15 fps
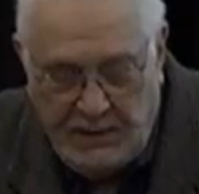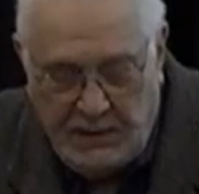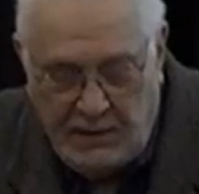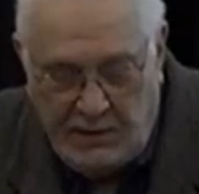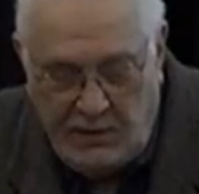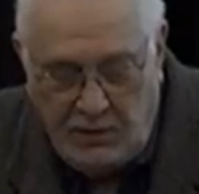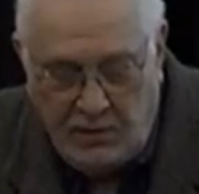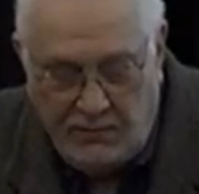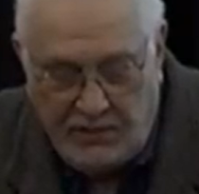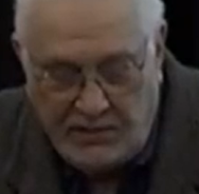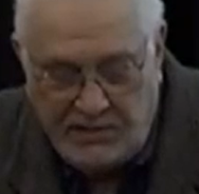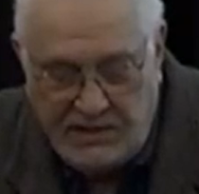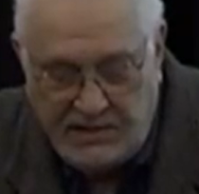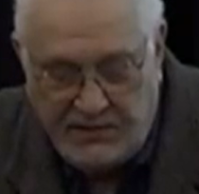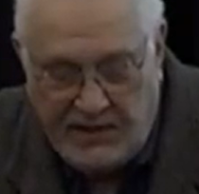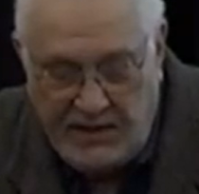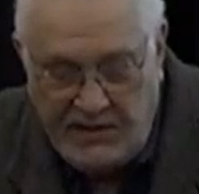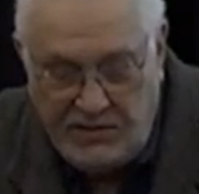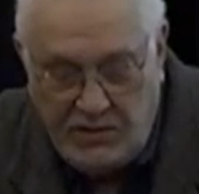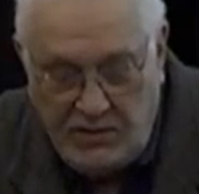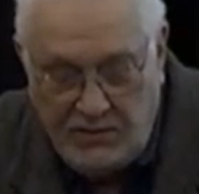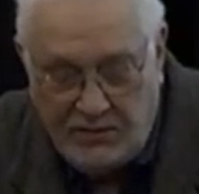The universe is
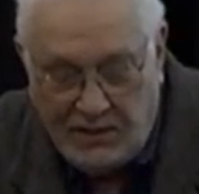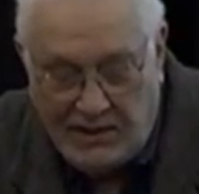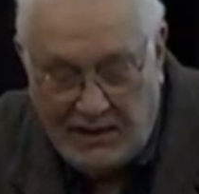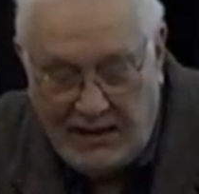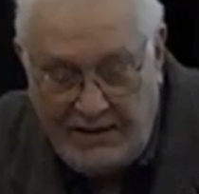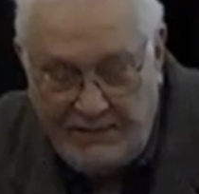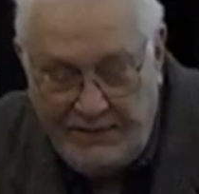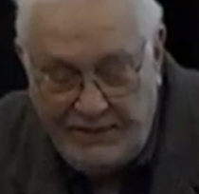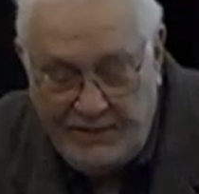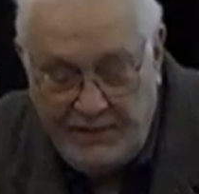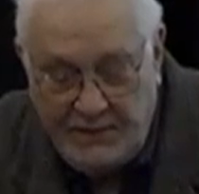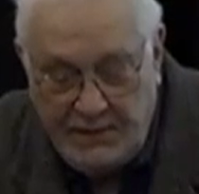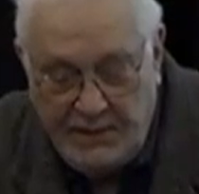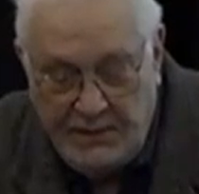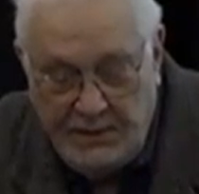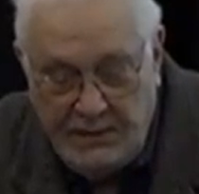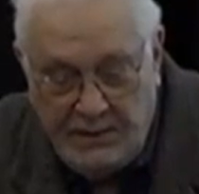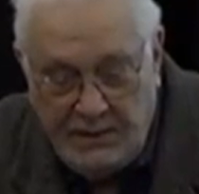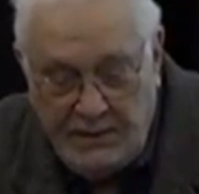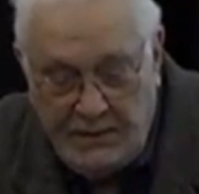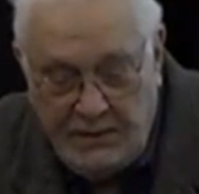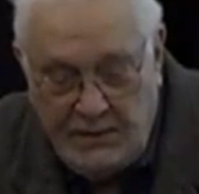fine-tuned for life.
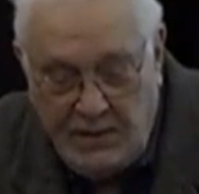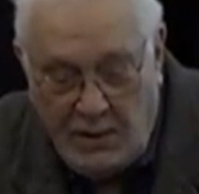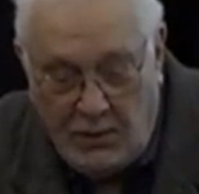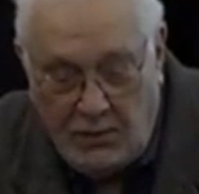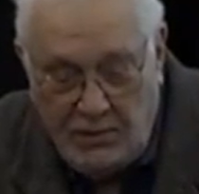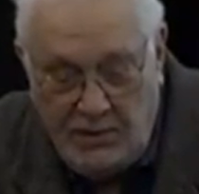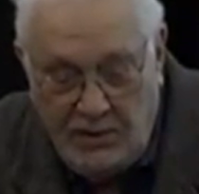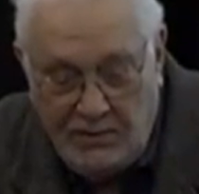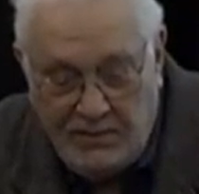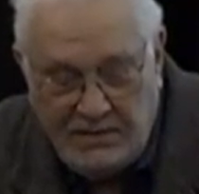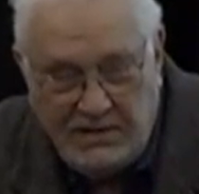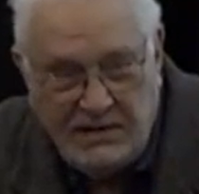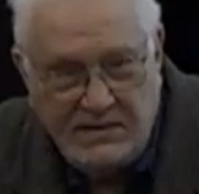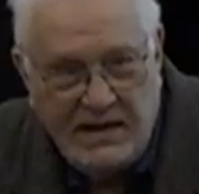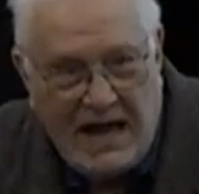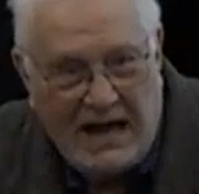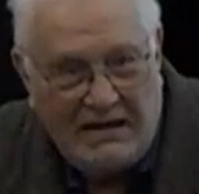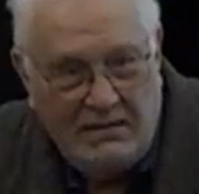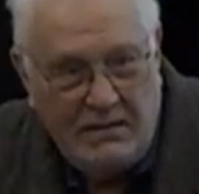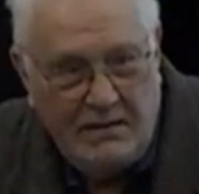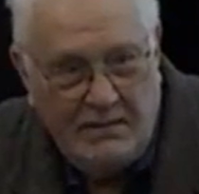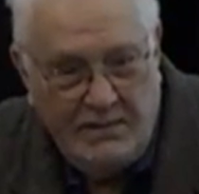No, the universe is not
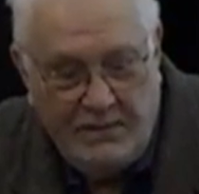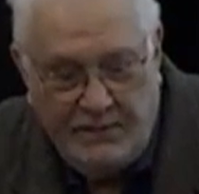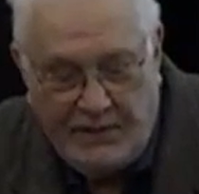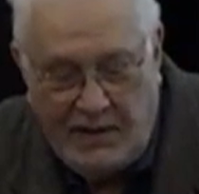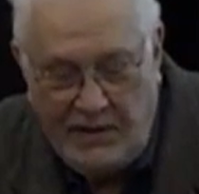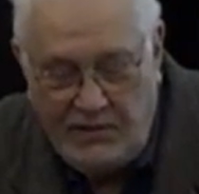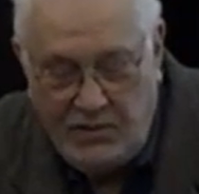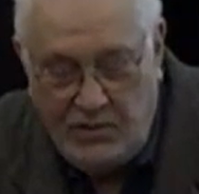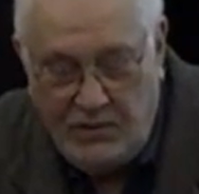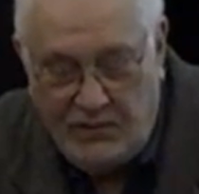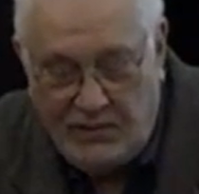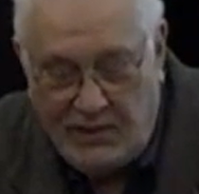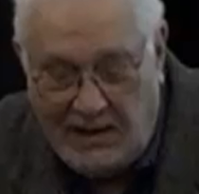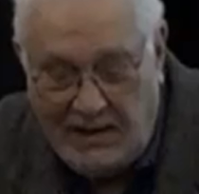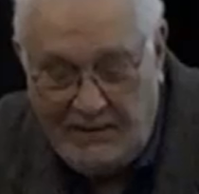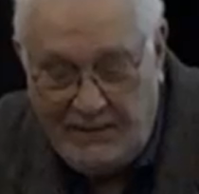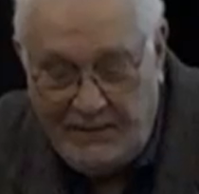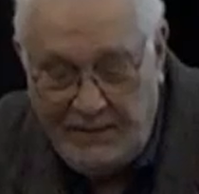fine-tuned for life.